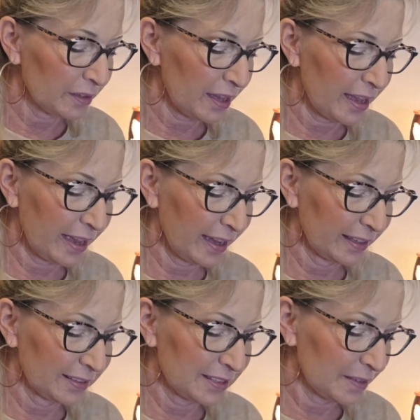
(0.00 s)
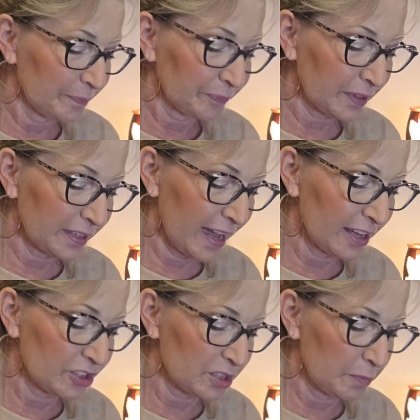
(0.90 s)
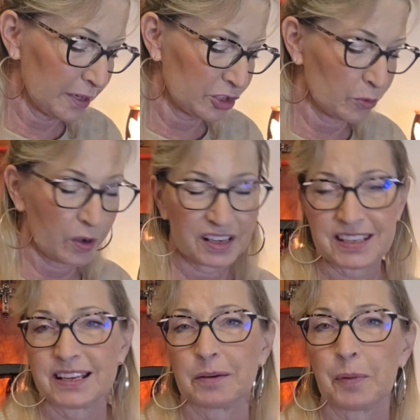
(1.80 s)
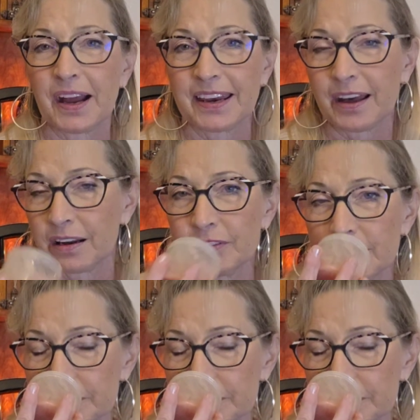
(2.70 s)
And yeah, it just makes you want to take a bite out of it.